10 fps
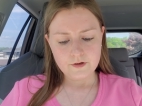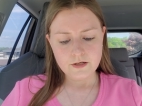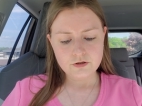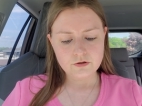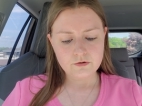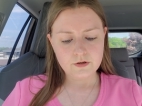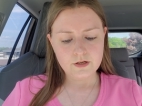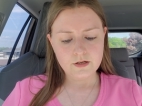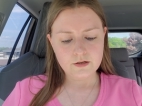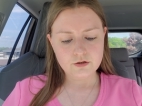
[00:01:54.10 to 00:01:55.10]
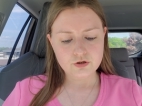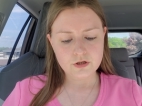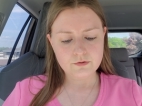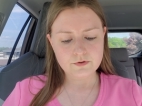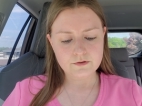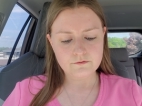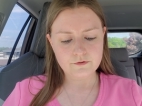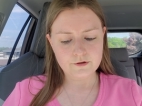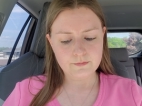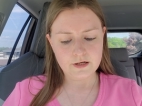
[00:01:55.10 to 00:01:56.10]
Each ingredient chosen
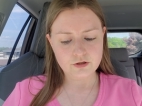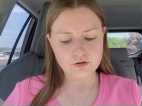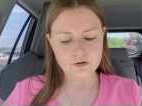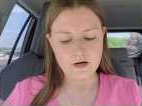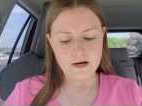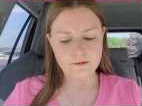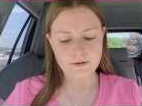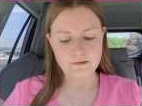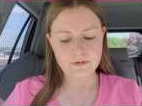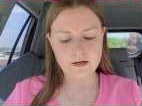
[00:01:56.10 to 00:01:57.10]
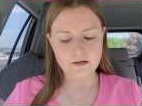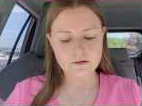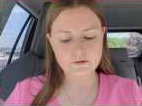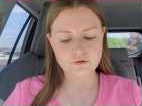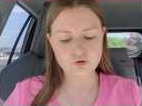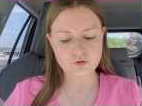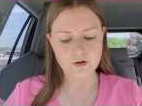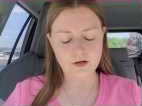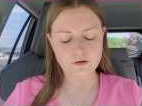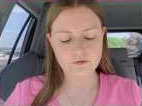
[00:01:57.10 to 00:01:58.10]
for the mixture had to be beaten,
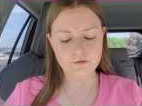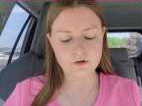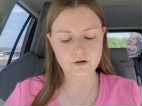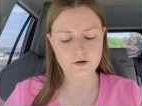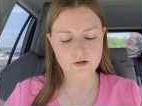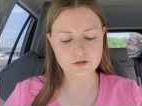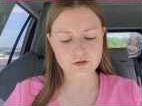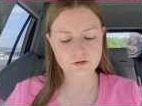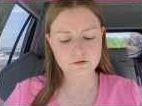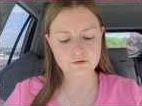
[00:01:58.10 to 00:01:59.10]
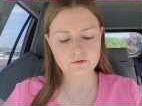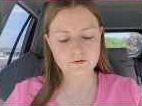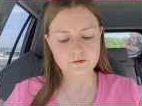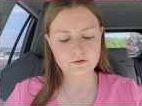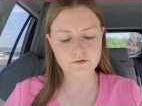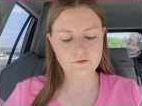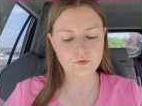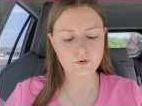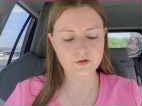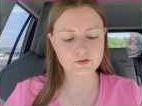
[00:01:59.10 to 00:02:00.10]
strained, or crushed. Of
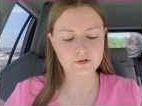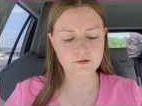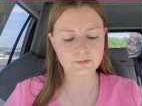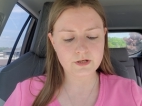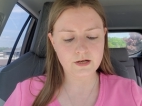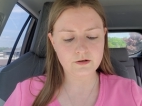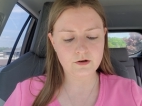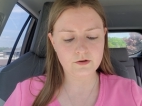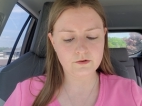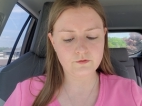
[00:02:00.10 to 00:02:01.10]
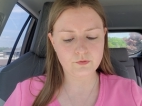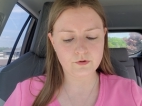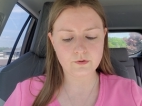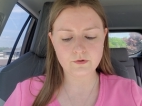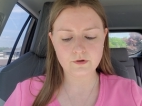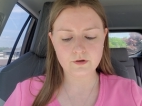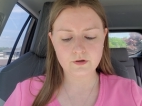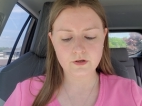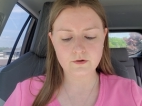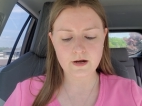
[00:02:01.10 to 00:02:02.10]
course, to obtain olive oil,
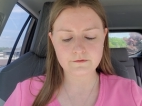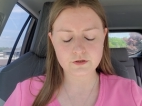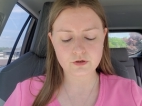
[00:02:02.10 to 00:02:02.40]
you have to